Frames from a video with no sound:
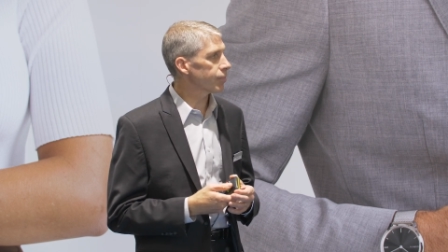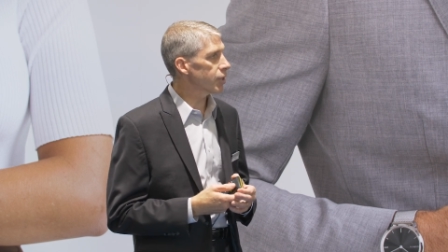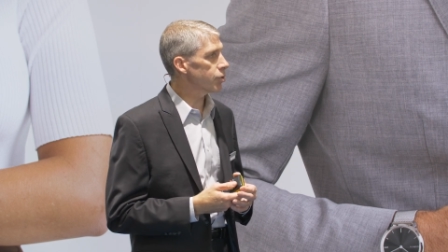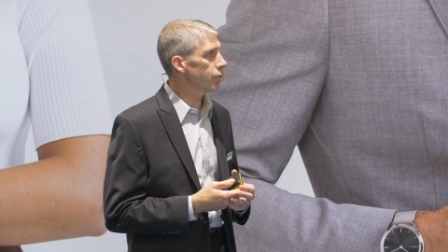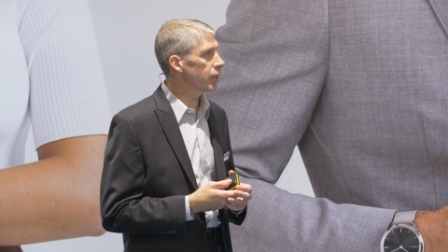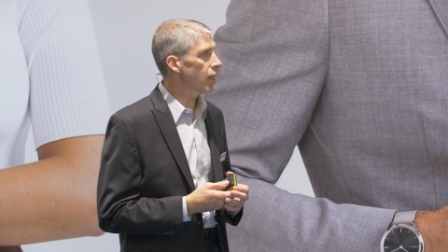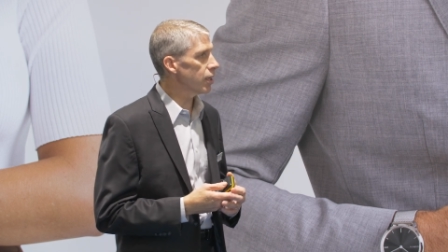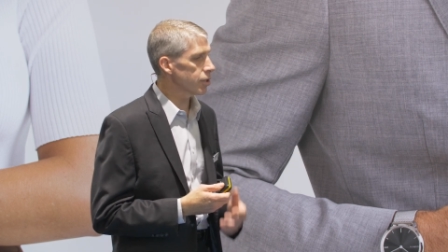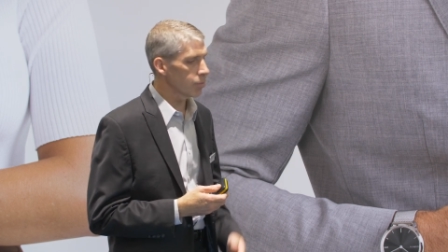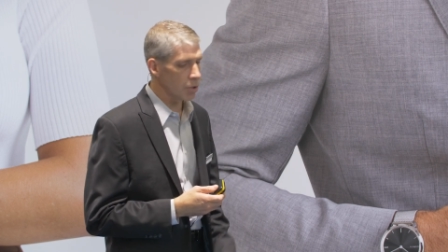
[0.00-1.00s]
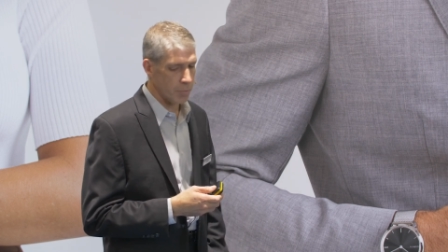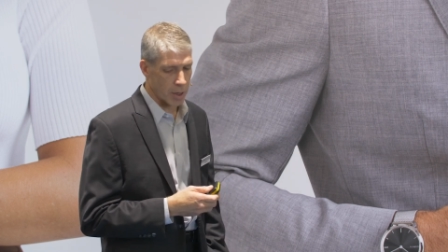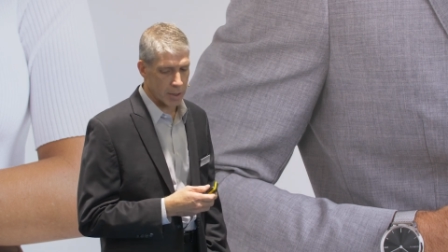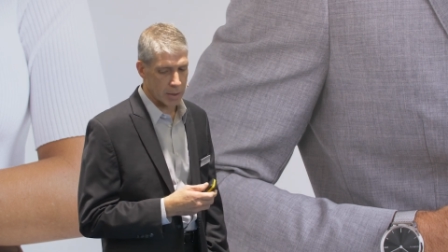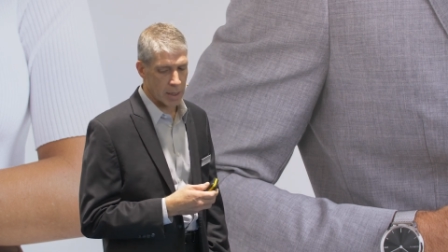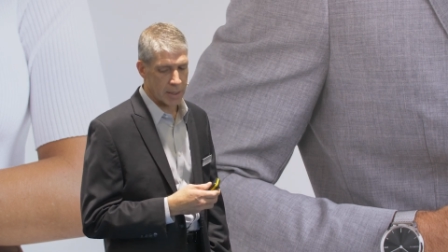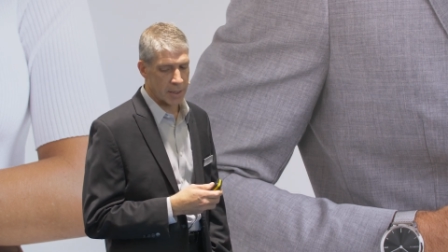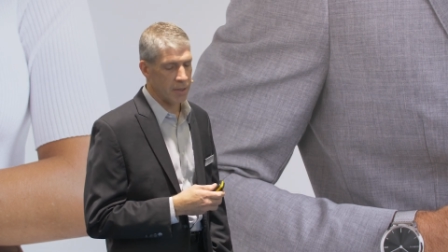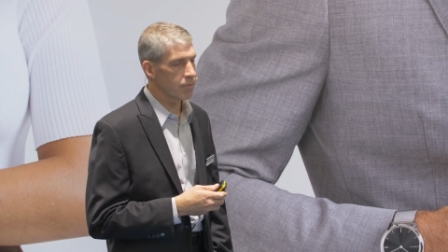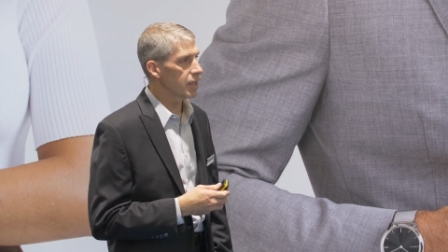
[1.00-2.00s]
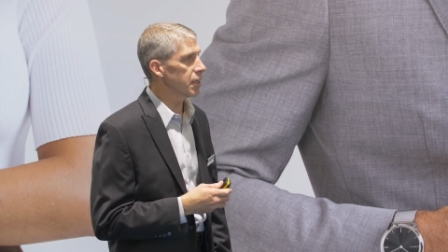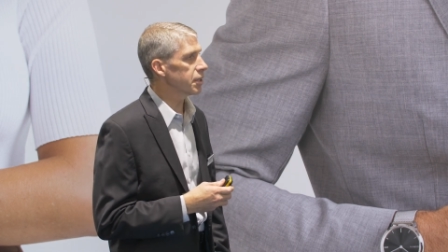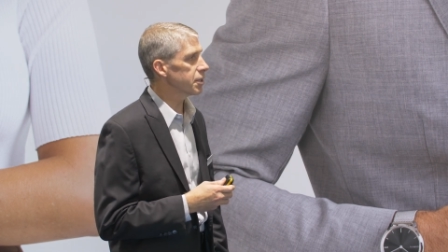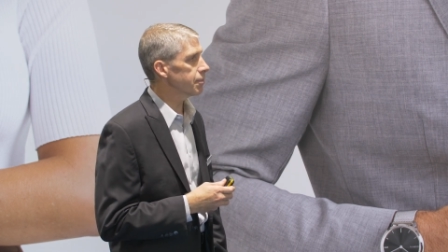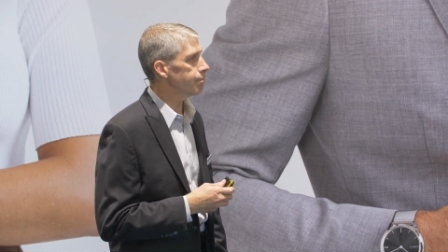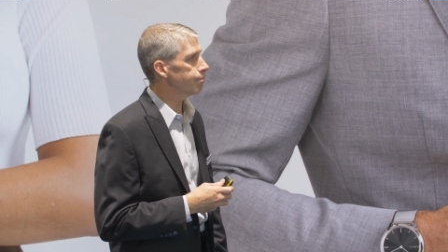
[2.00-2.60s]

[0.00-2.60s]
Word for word: So really awesome new product line in the fenix.